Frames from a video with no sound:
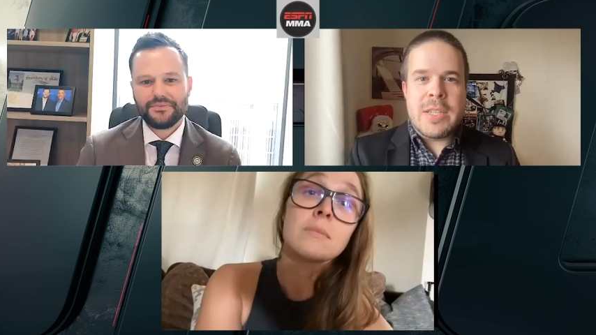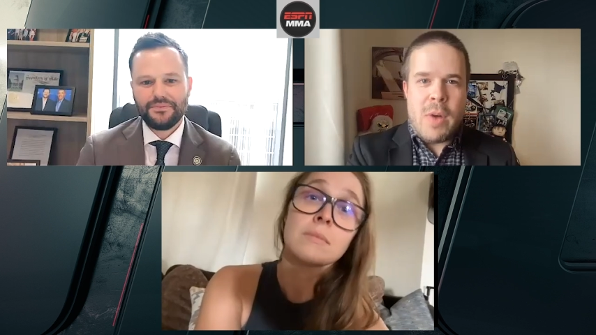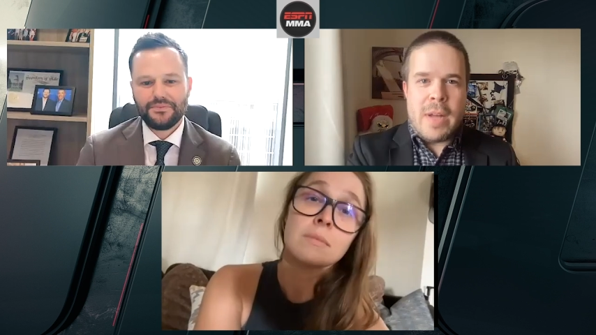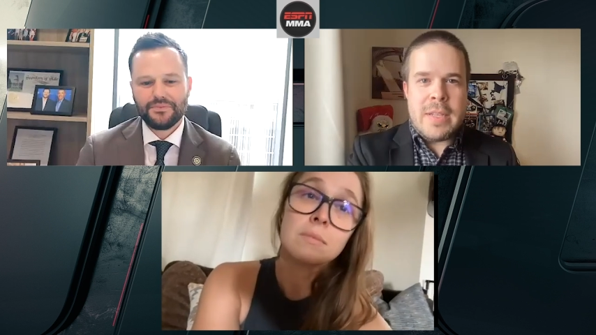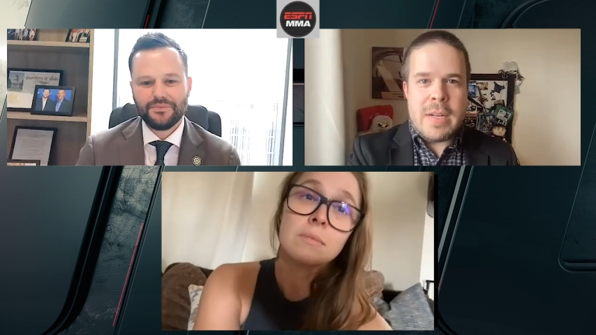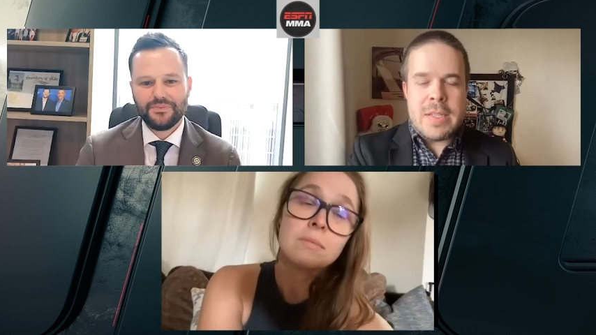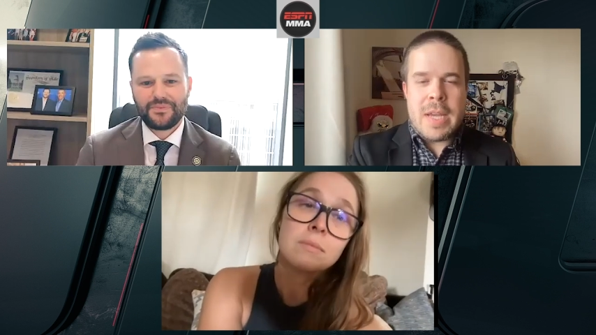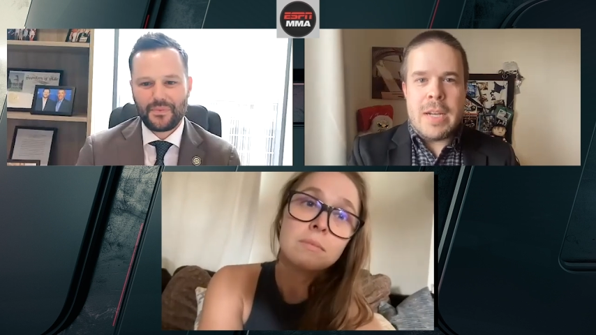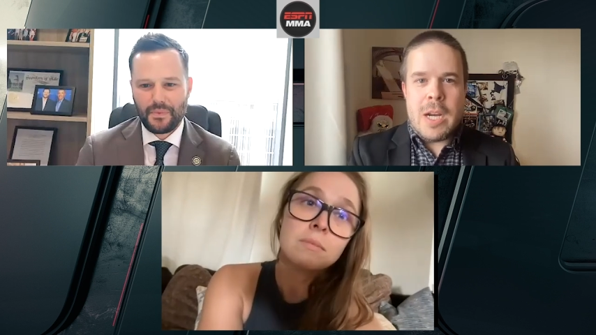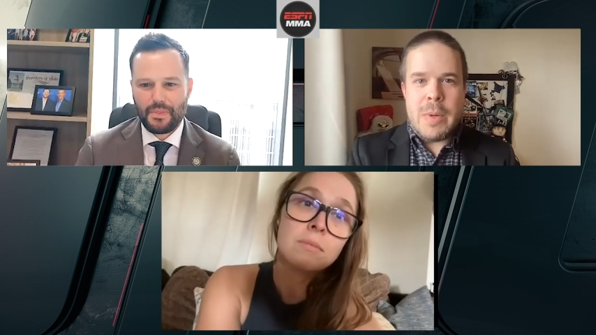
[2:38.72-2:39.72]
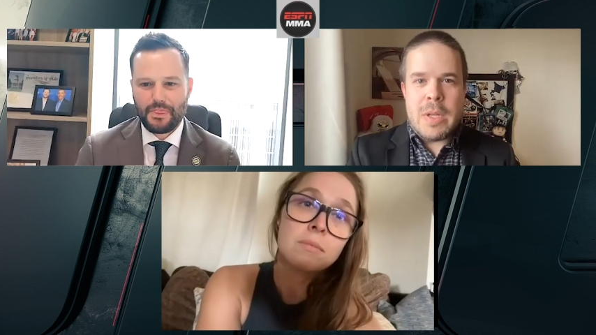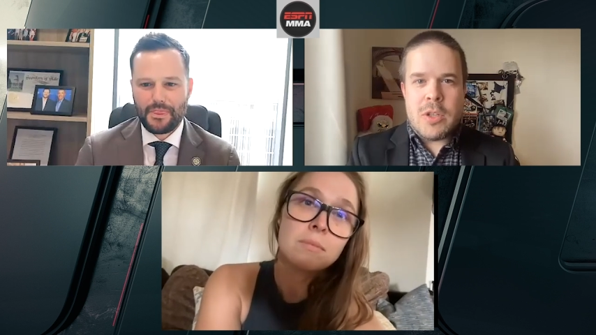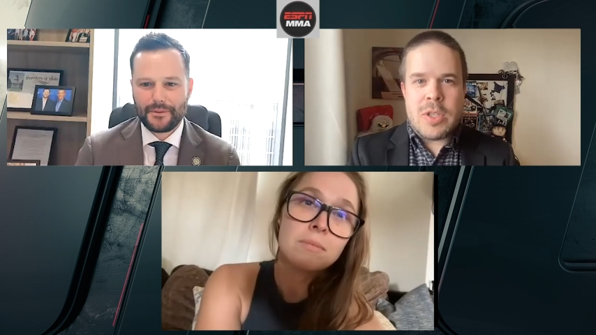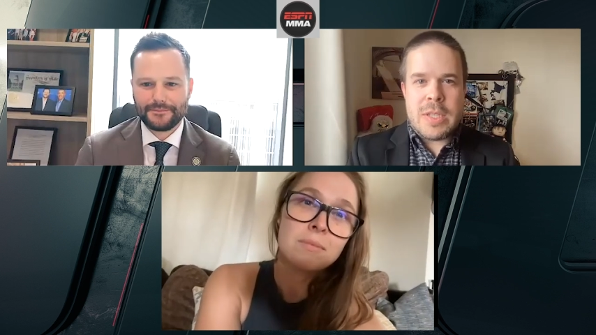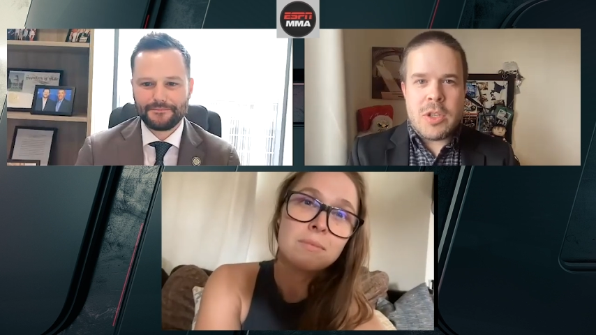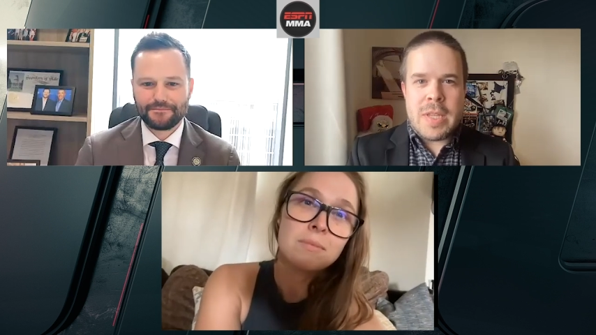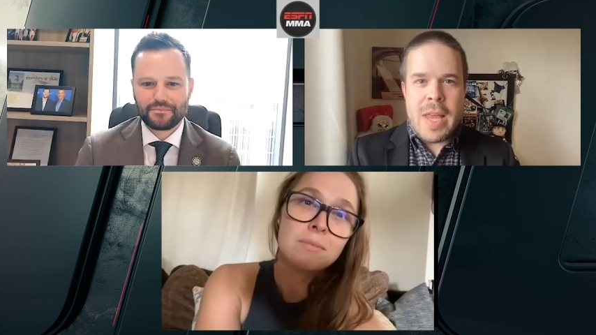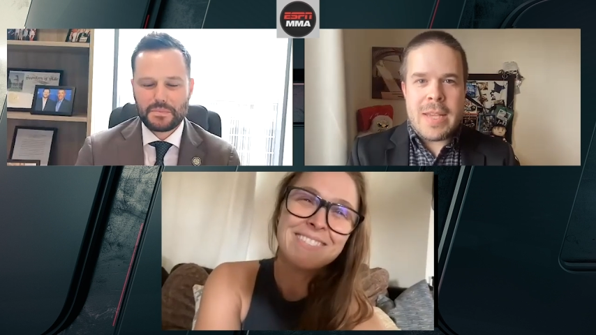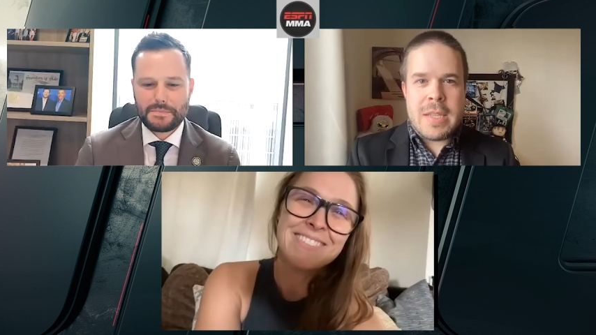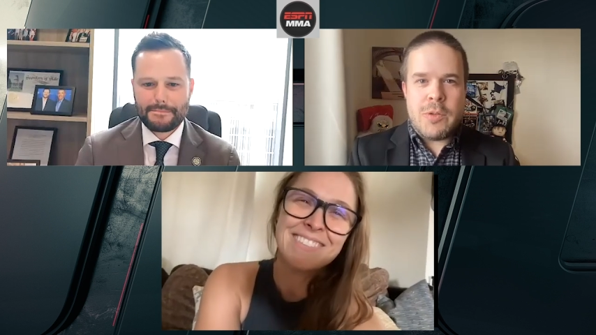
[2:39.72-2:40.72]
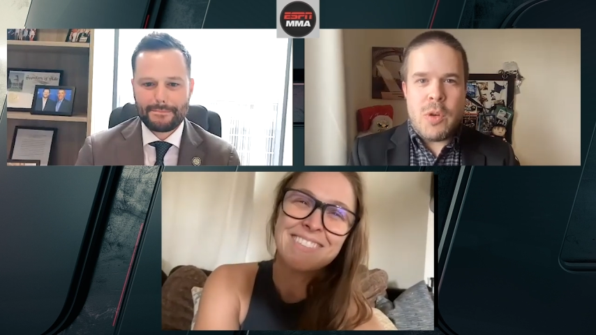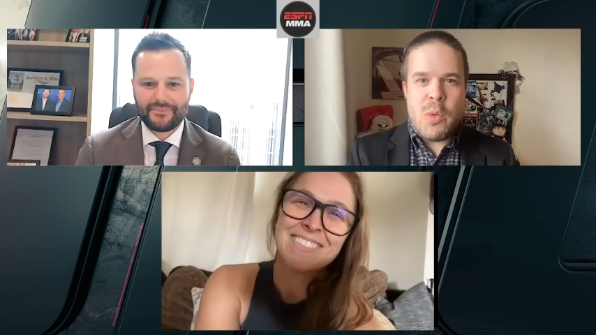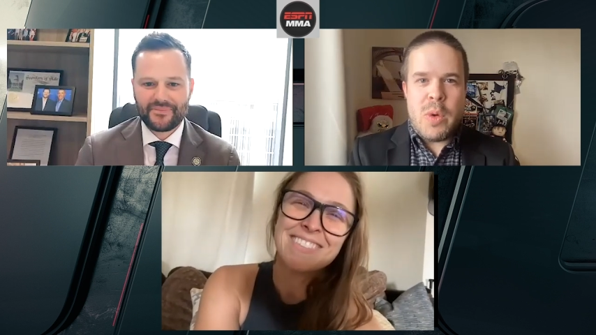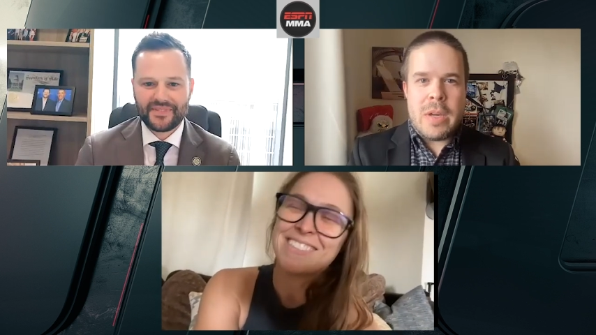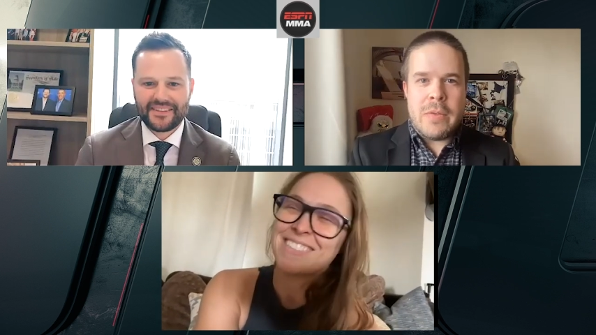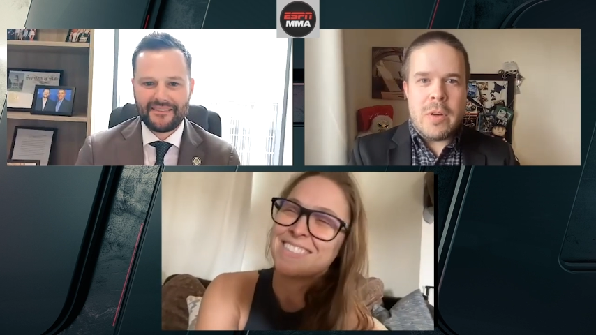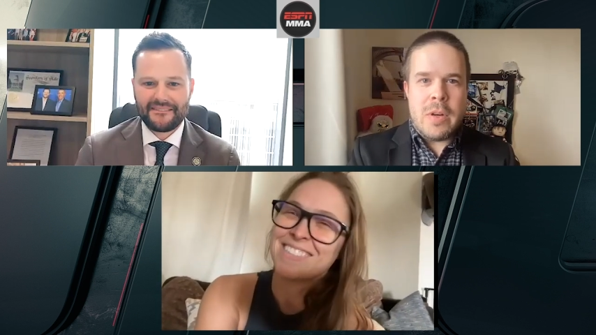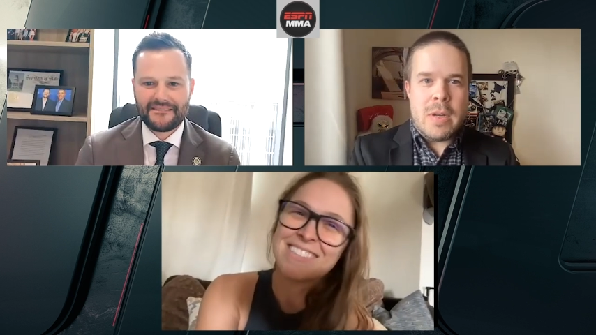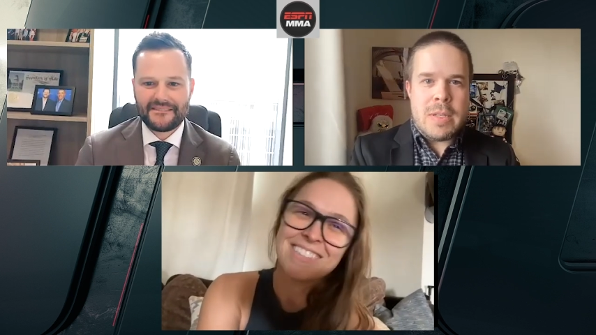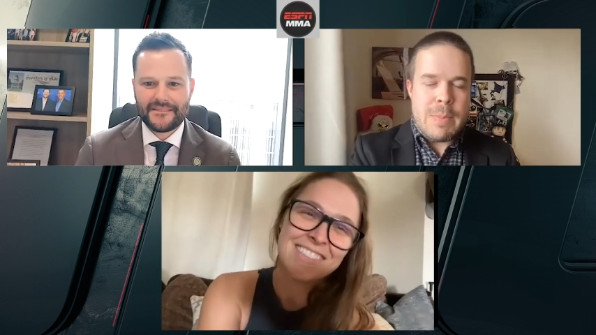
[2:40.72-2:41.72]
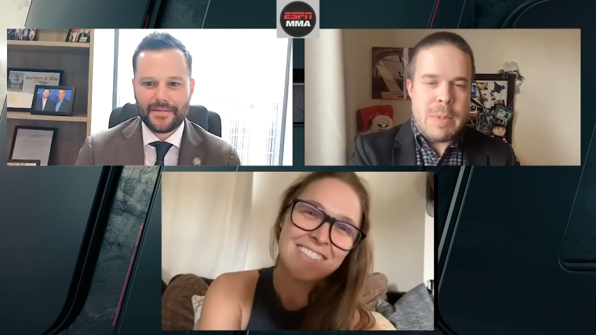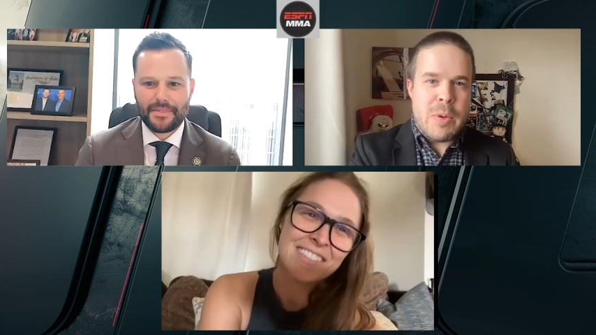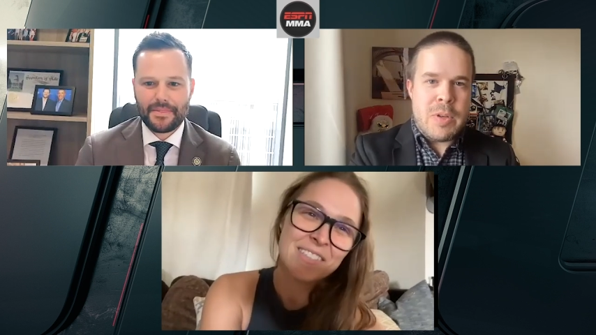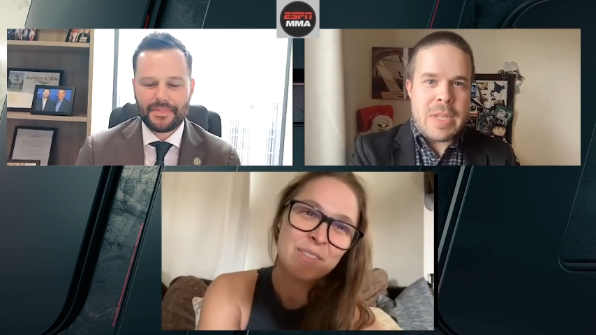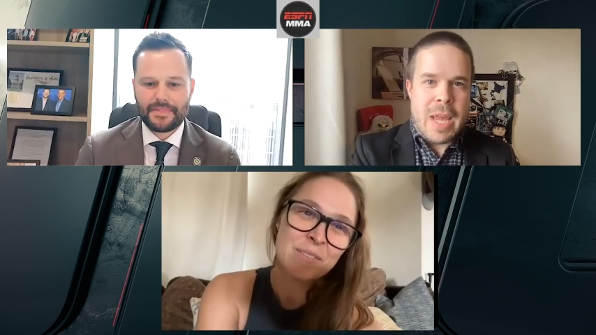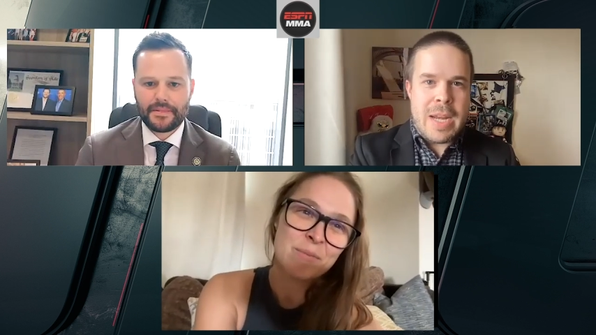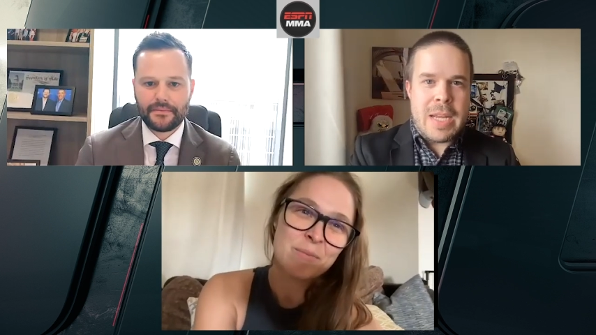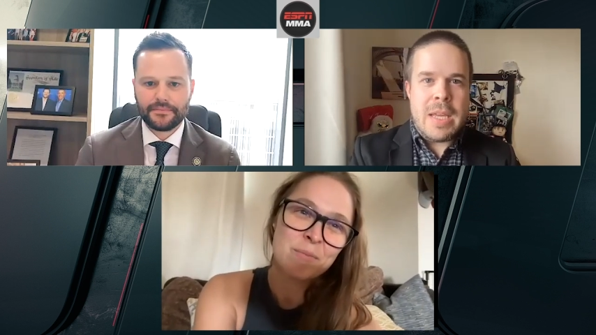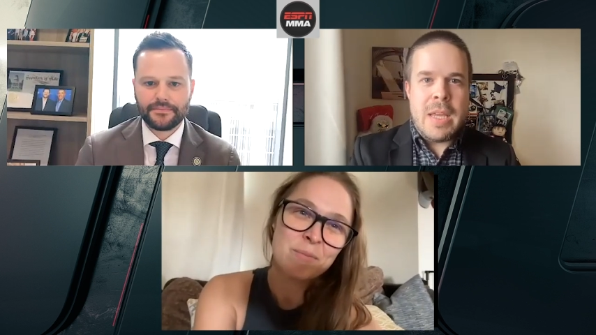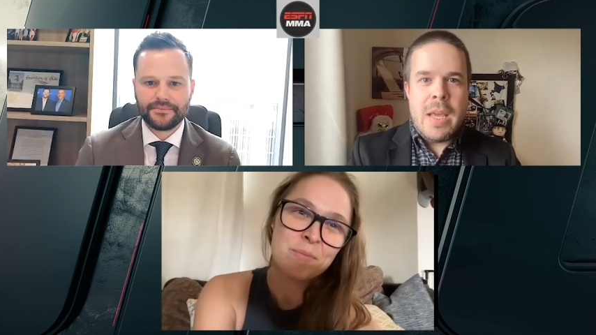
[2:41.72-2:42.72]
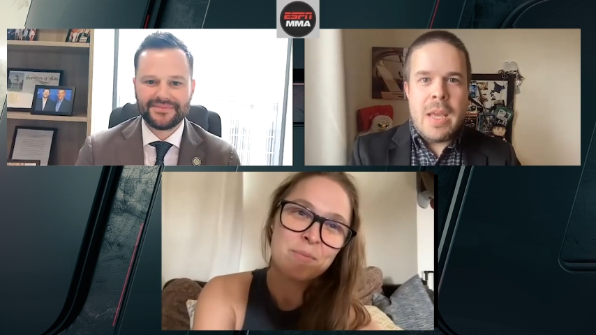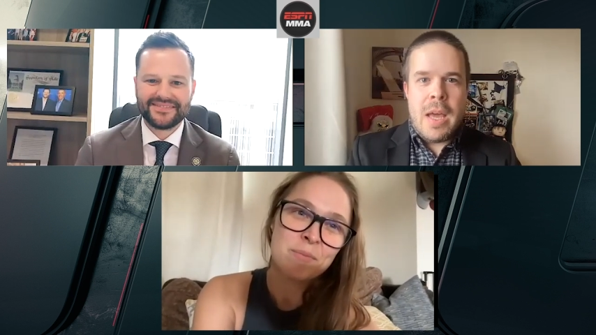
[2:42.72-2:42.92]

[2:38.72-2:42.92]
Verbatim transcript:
Speaker 1: get to Ronda in a second here, but just just last thing real quick for Assemblyperson Haney,